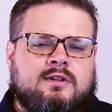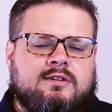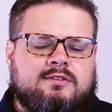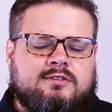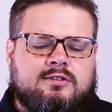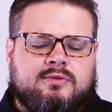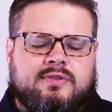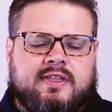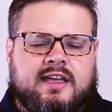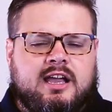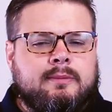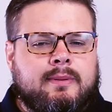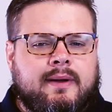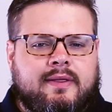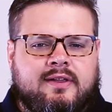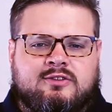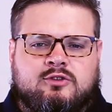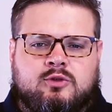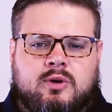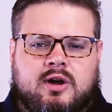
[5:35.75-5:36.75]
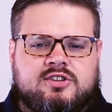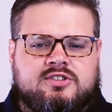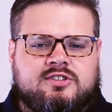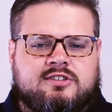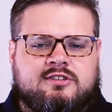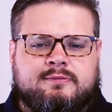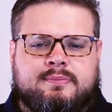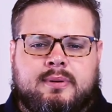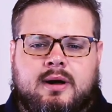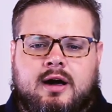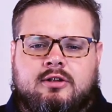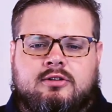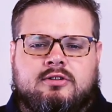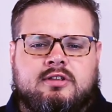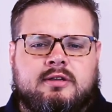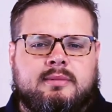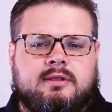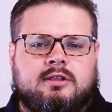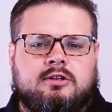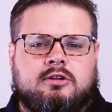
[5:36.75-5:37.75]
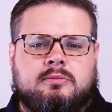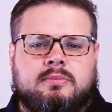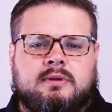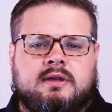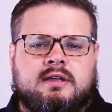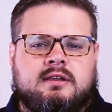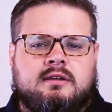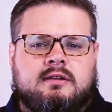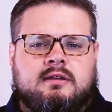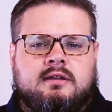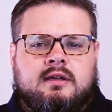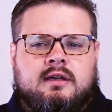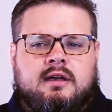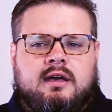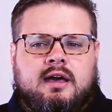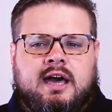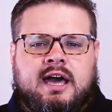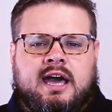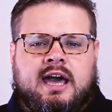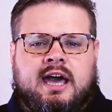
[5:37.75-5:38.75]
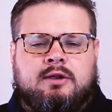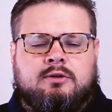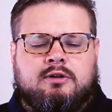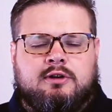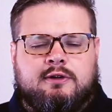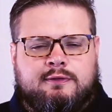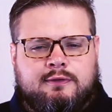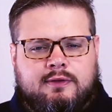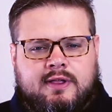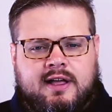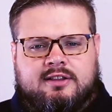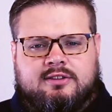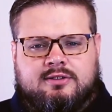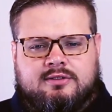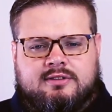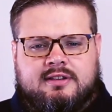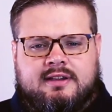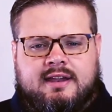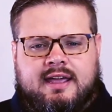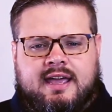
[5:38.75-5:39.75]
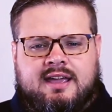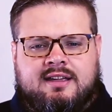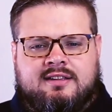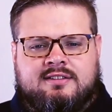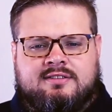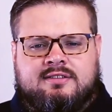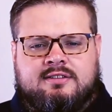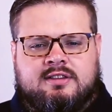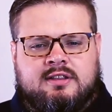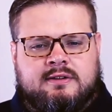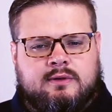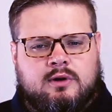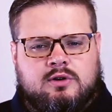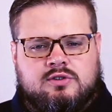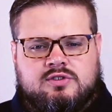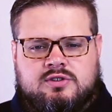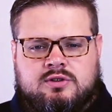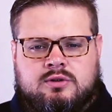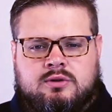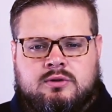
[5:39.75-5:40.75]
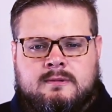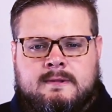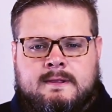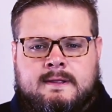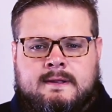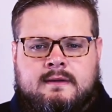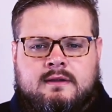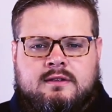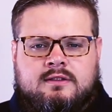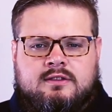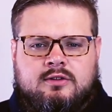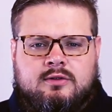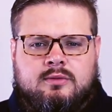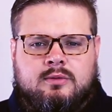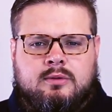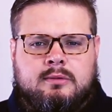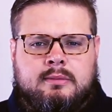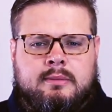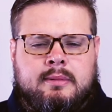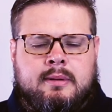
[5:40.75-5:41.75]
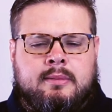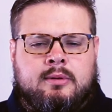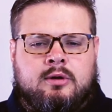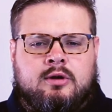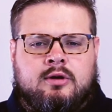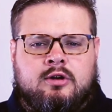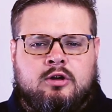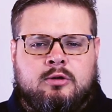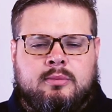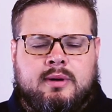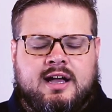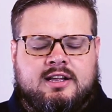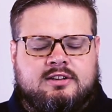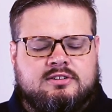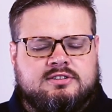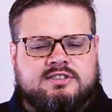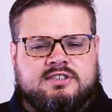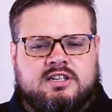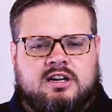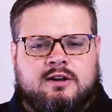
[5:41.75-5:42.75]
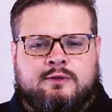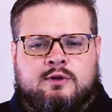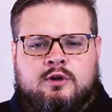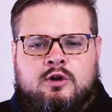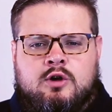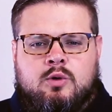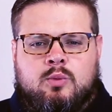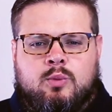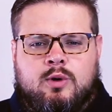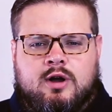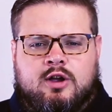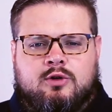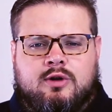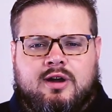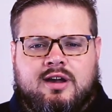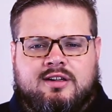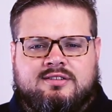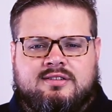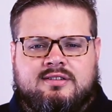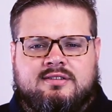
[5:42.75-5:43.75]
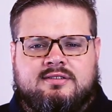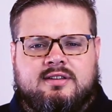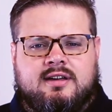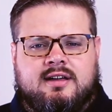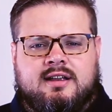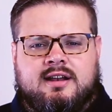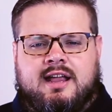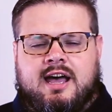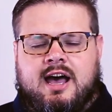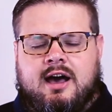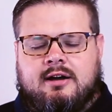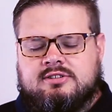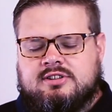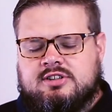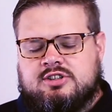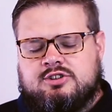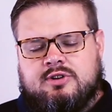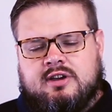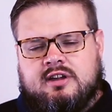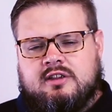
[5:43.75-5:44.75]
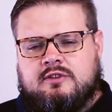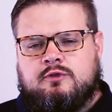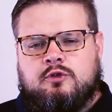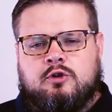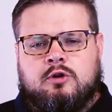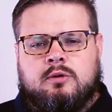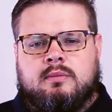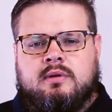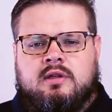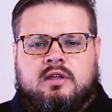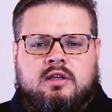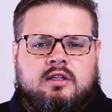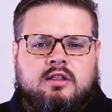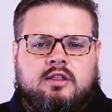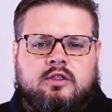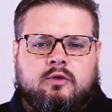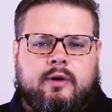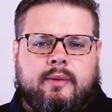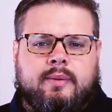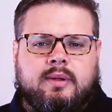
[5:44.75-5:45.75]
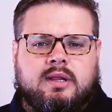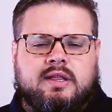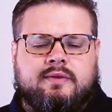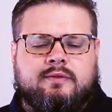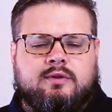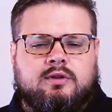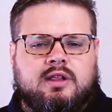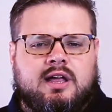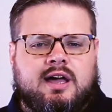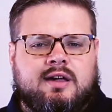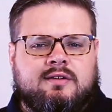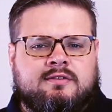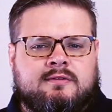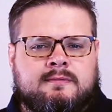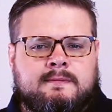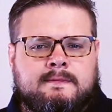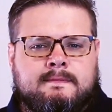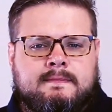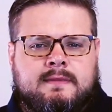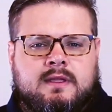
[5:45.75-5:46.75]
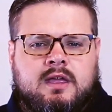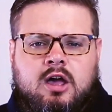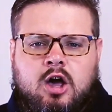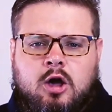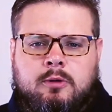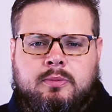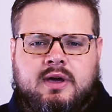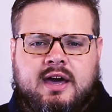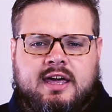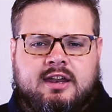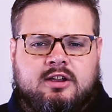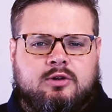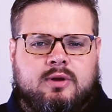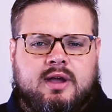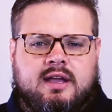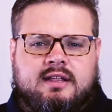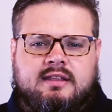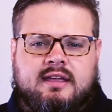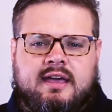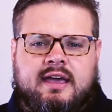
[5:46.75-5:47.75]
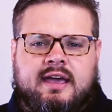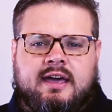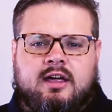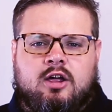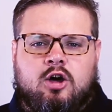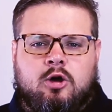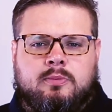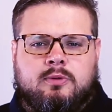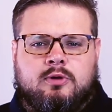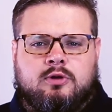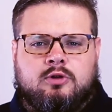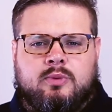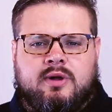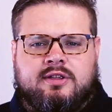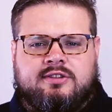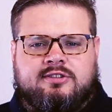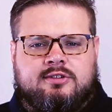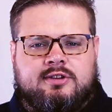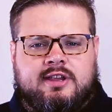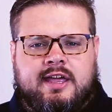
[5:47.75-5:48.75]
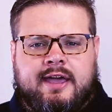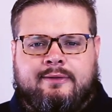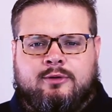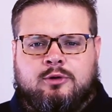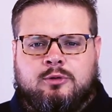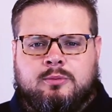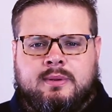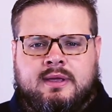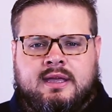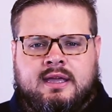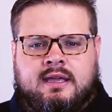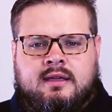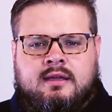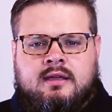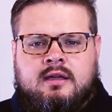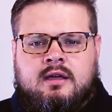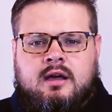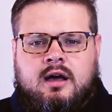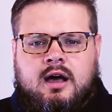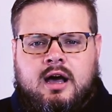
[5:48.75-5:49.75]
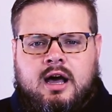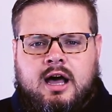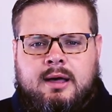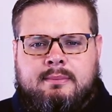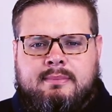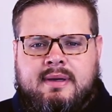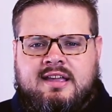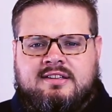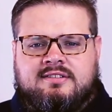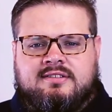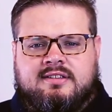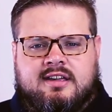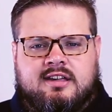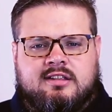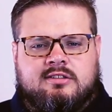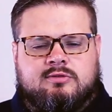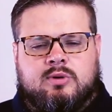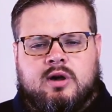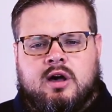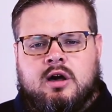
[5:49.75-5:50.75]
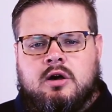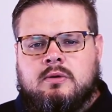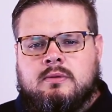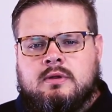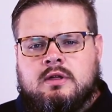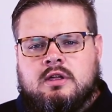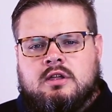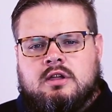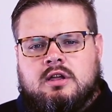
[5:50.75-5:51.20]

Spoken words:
So think about these questions, ponder them a little bit, and reflect on today's devotional to remember and remind yourself what Christ has done and how it should transform the way we live your lives. Hope you had a great day. I hope the rest of your day will be amazing as well.